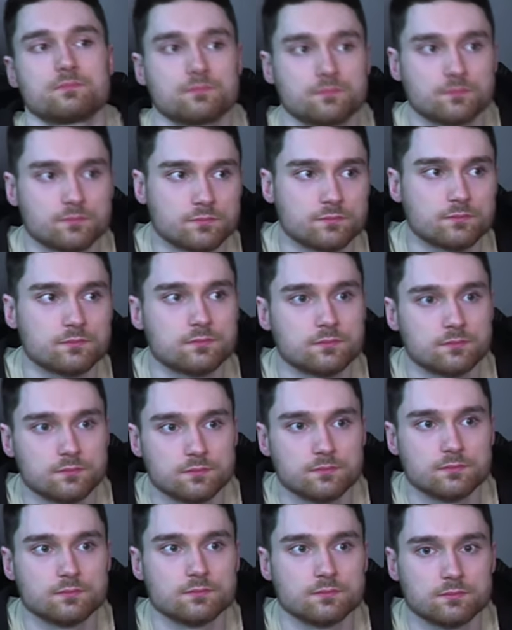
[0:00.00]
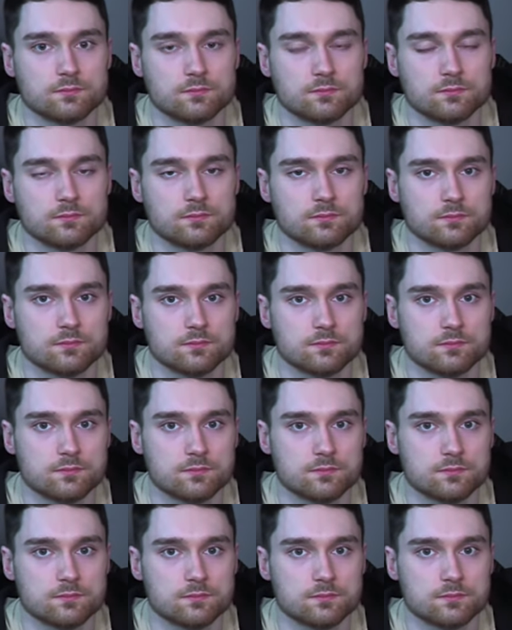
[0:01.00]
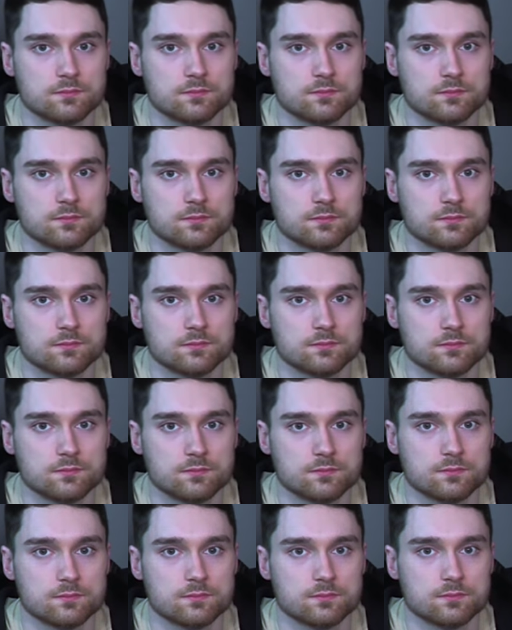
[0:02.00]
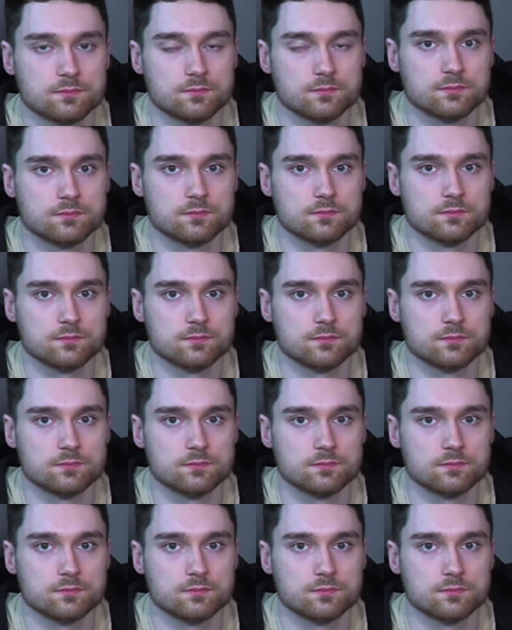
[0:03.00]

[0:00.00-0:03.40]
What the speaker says: (silent)